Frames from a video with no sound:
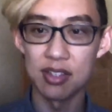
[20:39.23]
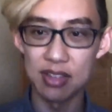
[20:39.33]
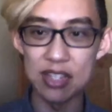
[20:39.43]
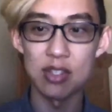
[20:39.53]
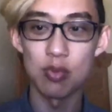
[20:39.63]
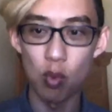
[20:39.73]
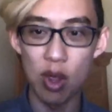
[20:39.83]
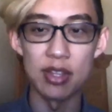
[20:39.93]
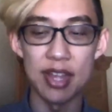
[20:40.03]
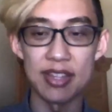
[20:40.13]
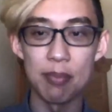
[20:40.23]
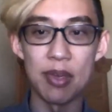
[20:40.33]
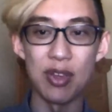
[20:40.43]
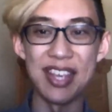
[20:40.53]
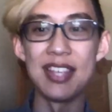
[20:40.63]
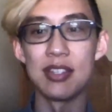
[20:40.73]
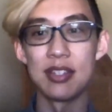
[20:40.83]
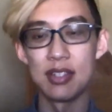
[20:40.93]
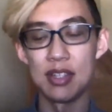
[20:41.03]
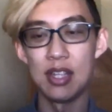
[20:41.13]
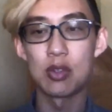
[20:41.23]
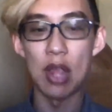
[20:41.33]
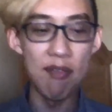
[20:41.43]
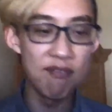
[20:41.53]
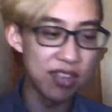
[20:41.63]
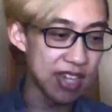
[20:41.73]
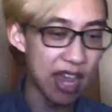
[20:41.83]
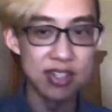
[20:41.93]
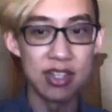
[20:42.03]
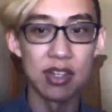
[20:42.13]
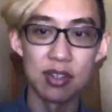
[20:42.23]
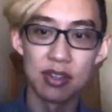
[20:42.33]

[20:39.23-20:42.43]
that's what Dattebayo is. It's emphasizing.